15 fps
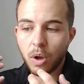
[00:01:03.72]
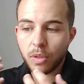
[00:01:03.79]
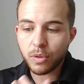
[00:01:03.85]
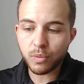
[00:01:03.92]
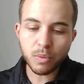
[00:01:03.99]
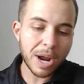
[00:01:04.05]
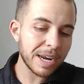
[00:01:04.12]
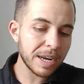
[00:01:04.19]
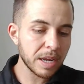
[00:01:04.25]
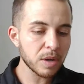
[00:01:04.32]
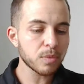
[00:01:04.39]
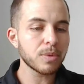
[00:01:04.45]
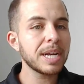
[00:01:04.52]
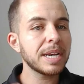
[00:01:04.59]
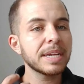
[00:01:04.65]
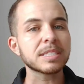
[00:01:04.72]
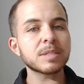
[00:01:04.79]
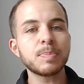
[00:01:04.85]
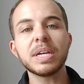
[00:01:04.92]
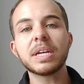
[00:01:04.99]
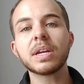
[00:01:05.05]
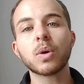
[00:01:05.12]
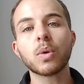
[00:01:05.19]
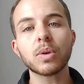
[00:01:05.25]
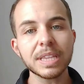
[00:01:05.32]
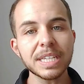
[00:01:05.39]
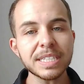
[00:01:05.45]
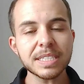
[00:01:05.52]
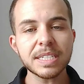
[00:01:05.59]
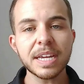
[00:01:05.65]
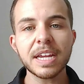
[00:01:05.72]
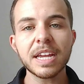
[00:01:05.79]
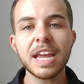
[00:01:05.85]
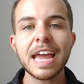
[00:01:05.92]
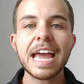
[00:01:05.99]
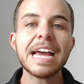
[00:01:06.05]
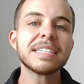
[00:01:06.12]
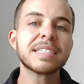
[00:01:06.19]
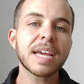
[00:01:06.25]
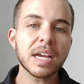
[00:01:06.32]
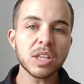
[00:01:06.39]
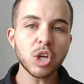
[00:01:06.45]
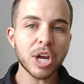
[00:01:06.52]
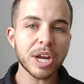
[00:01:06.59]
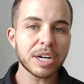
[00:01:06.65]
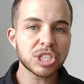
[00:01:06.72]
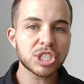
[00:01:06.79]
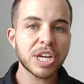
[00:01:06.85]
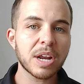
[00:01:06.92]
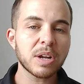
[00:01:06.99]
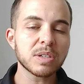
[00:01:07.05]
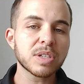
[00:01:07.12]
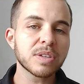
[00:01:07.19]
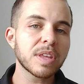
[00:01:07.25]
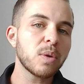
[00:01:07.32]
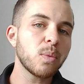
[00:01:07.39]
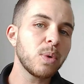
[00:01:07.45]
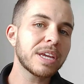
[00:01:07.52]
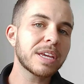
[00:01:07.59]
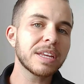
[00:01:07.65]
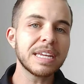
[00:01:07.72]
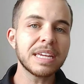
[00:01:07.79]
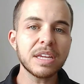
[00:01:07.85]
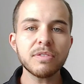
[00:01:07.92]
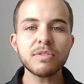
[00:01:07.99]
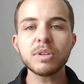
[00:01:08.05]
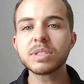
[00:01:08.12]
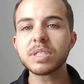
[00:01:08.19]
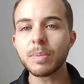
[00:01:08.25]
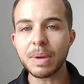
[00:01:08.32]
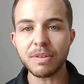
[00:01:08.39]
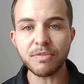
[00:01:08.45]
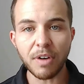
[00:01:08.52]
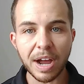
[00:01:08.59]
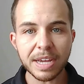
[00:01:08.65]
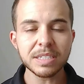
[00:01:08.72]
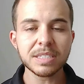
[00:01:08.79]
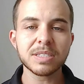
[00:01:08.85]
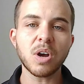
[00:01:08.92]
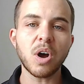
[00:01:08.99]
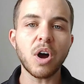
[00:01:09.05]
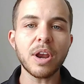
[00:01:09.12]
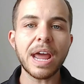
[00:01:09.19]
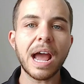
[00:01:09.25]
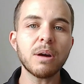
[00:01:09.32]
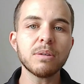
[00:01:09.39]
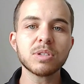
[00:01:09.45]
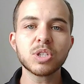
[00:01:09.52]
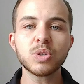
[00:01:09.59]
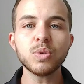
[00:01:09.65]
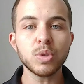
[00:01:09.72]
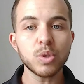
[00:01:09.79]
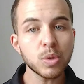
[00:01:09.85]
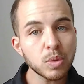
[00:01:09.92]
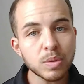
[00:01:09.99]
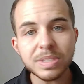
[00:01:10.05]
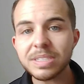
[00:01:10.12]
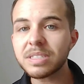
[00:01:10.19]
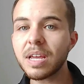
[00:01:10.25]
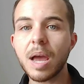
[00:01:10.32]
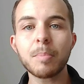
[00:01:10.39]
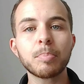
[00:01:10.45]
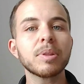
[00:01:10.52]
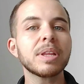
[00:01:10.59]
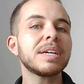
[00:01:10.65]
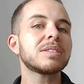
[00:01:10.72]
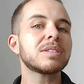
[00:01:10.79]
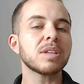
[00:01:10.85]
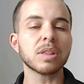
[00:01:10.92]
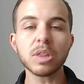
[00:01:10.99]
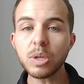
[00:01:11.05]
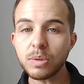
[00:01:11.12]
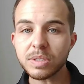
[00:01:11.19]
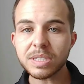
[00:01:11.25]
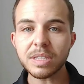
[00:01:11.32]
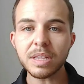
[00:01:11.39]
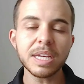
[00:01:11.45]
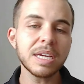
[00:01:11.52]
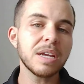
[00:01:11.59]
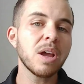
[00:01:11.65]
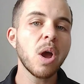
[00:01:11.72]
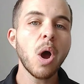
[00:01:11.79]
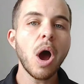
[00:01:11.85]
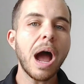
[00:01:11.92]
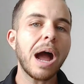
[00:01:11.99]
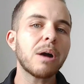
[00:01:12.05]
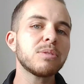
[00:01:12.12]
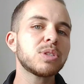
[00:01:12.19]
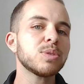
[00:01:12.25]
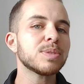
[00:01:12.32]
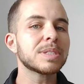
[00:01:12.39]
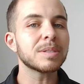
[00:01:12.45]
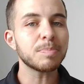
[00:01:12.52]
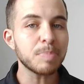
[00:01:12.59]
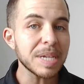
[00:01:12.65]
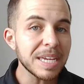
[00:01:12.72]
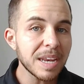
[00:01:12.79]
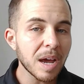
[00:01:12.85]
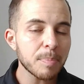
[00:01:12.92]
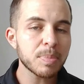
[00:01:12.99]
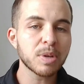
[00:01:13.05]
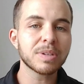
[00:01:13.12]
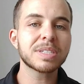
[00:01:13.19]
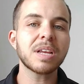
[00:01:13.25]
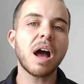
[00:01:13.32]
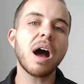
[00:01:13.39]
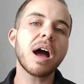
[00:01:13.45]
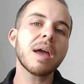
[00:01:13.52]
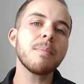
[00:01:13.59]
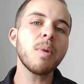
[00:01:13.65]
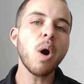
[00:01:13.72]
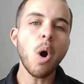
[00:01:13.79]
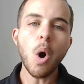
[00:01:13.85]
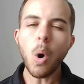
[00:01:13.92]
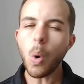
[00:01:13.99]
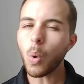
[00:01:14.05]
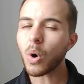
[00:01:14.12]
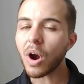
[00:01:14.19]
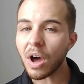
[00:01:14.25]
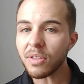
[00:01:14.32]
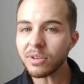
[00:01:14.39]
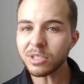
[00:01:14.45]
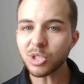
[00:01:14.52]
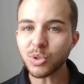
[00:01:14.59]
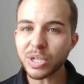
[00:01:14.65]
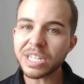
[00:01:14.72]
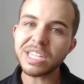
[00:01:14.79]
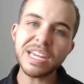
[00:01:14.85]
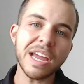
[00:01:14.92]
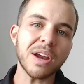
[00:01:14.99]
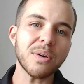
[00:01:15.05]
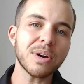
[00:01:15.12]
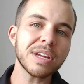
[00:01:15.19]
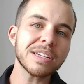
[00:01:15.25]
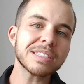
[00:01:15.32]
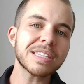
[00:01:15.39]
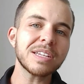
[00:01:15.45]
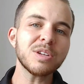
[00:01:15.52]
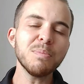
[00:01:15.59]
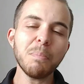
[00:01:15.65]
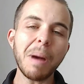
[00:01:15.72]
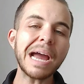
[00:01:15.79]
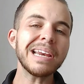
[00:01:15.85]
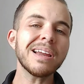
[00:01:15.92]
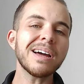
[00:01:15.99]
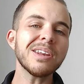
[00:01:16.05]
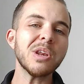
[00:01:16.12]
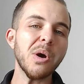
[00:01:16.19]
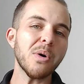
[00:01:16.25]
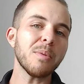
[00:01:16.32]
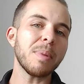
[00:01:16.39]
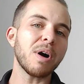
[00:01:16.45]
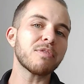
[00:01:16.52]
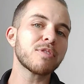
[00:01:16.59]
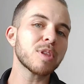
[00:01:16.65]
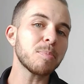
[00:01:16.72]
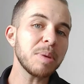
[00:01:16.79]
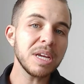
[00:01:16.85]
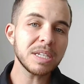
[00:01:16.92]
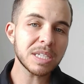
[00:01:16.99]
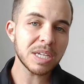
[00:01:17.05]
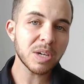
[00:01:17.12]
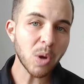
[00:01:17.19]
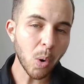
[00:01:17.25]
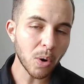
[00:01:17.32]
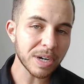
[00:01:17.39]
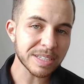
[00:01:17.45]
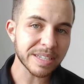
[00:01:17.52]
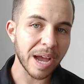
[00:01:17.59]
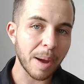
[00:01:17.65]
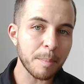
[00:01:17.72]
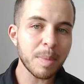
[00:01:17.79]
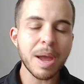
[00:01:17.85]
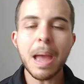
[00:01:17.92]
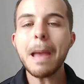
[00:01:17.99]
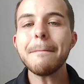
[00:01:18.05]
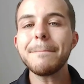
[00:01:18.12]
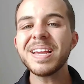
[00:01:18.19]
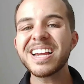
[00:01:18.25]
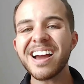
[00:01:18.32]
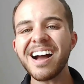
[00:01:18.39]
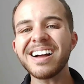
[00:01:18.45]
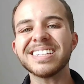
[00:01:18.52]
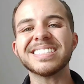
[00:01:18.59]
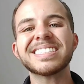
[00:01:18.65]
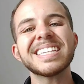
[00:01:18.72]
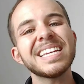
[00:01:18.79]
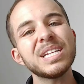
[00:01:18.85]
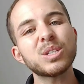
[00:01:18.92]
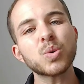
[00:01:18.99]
on the writing, reading, speaking, or listening, take a look at our channel so that we can give you some advice on how to use templates loosely, how to speed up your time, or other tricky areas that you might not know about for the PTE core exam. Because in